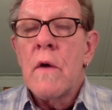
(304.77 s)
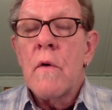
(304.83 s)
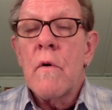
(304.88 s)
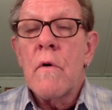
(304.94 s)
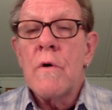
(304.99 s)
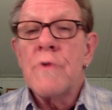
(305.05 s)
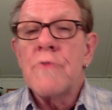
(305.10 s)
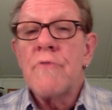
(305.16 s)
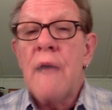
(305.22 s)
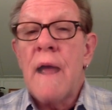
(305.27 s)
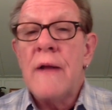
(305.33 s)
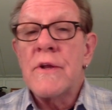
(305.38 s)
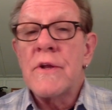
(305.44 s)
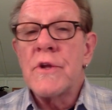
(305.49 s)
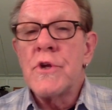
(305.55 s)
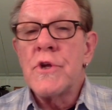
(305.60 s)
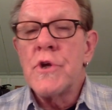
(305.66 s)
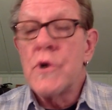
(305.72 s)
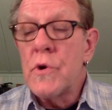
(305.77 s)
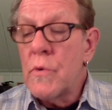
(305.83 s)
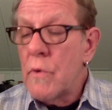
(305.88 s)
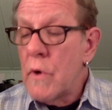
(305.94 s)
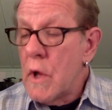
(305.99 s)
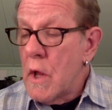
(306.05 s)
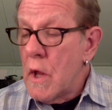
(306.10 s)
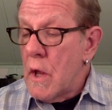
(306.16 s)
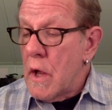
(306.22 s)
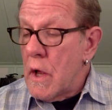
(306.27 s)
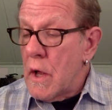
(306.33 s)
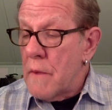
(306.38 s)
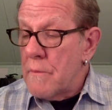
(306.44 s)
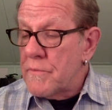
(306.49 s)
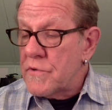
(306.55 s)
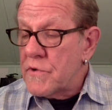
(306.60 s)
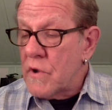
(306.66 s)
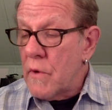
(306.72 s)
or attracted you.
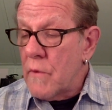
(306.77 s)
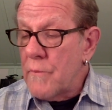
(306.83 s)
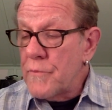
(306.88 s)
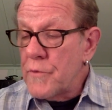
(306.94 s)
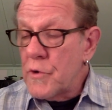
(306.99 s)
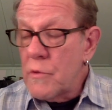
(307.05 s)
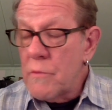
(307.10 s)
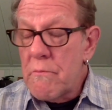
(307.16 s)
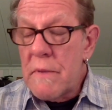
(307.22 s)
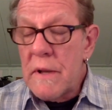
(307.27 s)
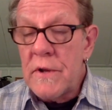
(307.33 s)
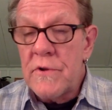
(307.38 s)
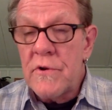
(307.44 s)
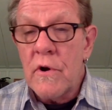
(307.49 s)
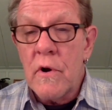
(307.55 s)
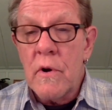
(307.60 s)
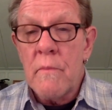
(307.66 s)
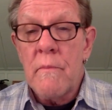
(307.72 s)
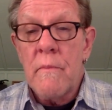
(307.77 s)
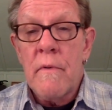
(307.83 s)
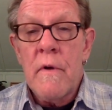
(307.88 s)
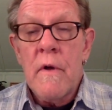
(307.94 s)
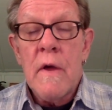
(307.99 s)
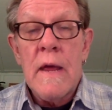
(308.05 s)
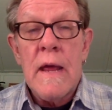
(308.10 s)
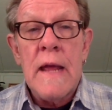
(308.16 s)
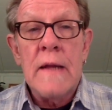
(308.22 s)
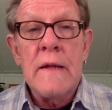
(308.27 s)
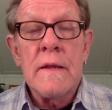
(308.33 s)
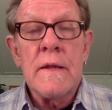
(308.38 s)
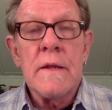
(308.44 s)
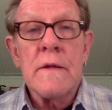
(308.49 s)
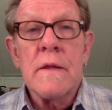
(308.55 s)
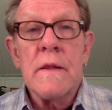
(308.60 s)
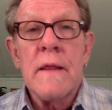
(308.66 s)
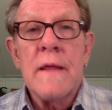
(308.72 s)
So your midterm
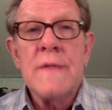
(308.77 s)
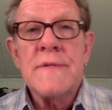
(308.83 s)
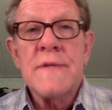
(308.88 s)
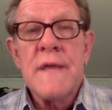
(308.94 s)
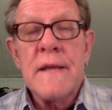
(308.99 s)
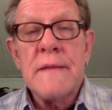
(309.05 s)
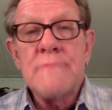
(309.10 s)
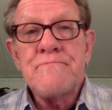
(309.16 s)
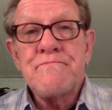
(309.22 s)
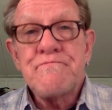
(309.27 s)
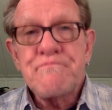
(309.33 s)
analytical essay